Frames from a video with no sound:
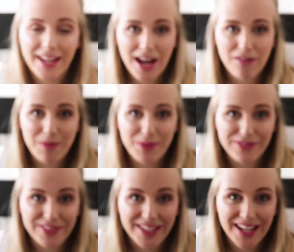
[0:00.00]
then I
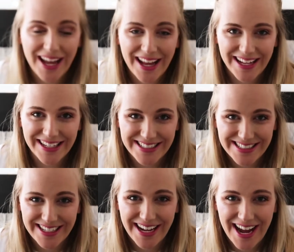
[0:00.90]
remove it
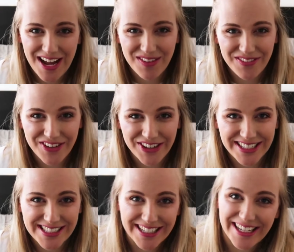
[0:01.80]
and I'm in
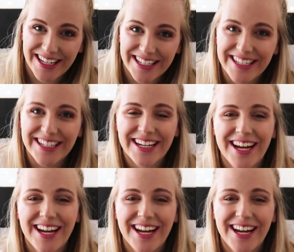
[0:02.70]
focus again.